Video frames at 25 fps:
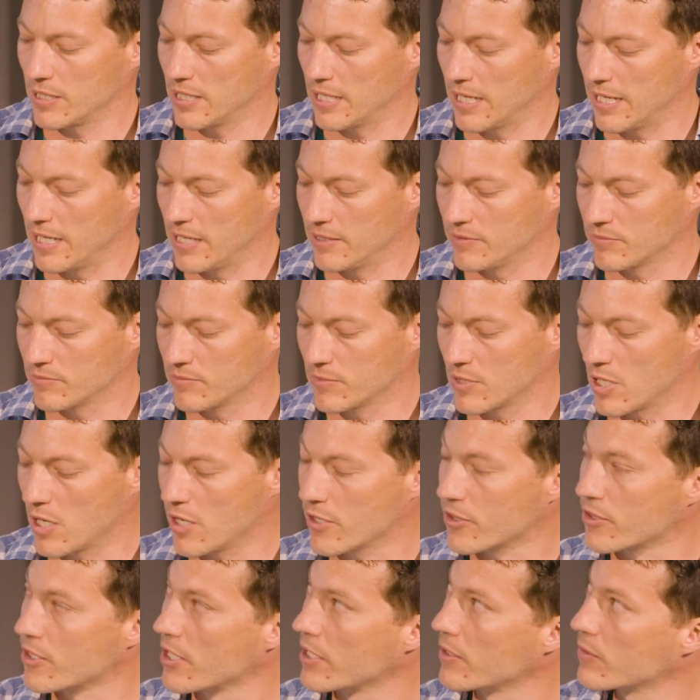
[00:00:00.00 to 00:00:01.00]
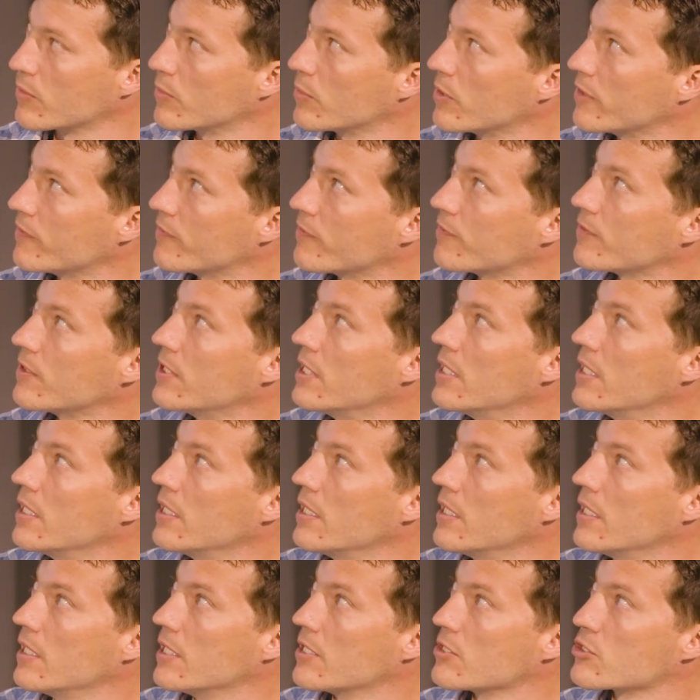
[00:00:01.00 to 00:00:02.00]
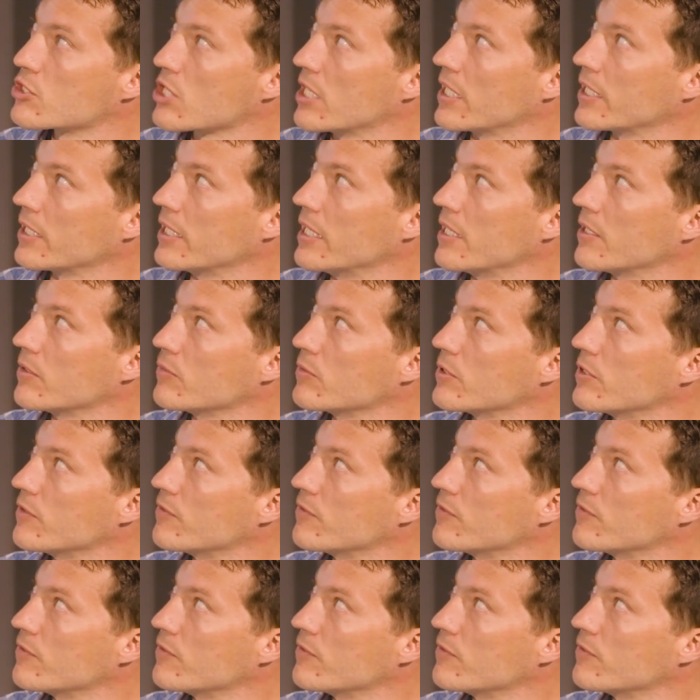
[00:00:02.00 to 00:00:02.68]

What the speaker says: And I think with ShutOut,